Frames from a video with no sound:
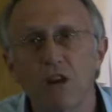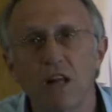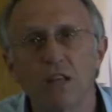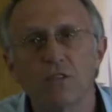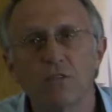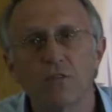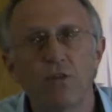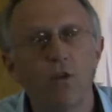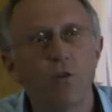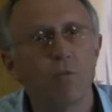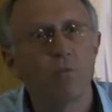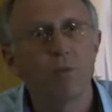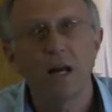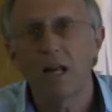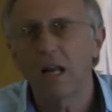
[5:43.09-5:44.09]

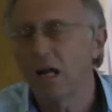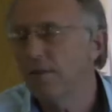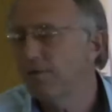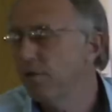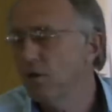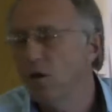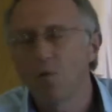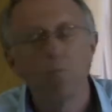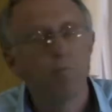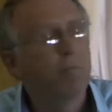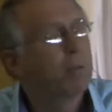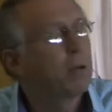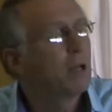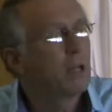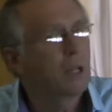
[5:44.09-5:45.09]
transformed my life
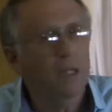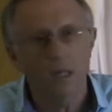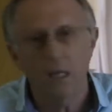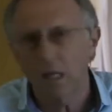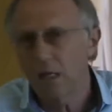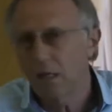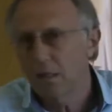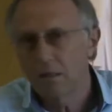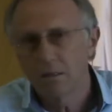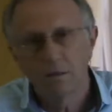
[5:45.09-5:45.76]
completely.